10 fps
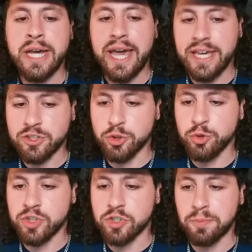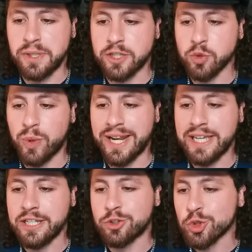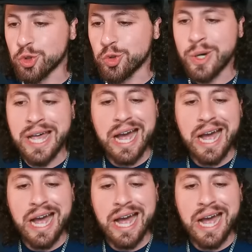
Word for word: Jesus is +182.